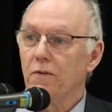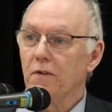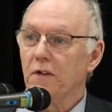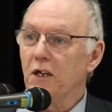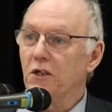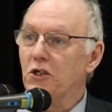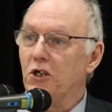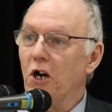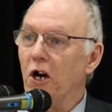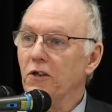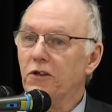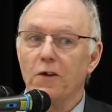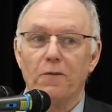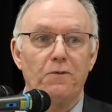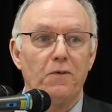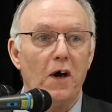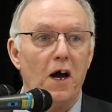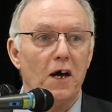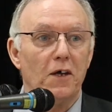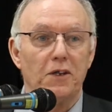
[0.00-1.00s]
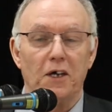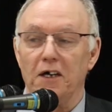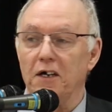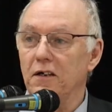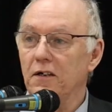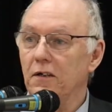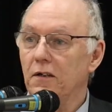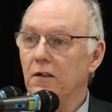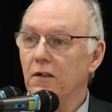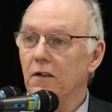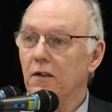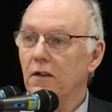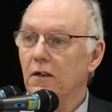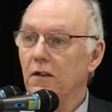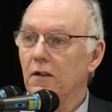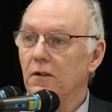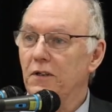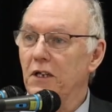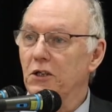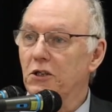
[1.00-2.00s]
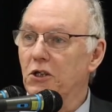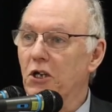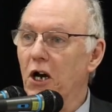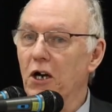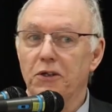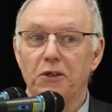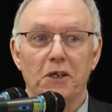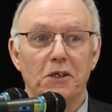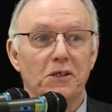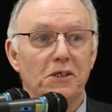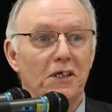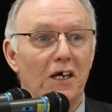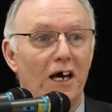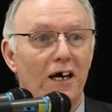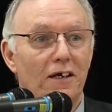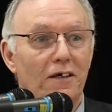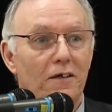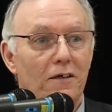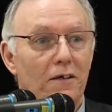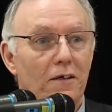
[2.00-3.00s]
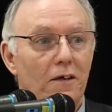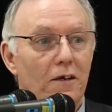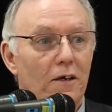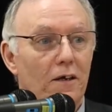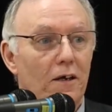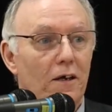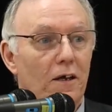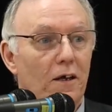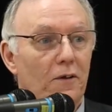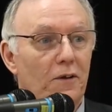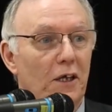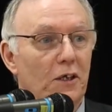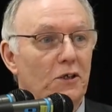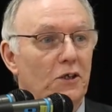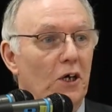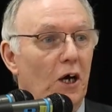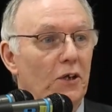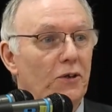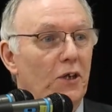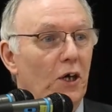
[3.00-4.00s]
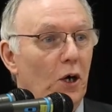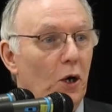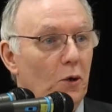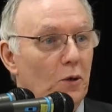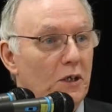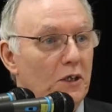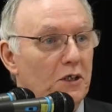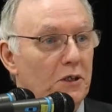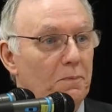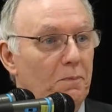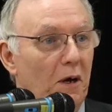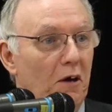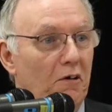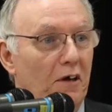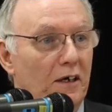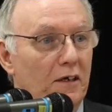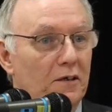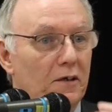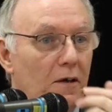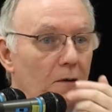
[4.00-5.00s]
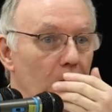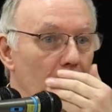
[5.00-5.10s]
There's God the Father, there's God the Son, there's God the Holy Spirit.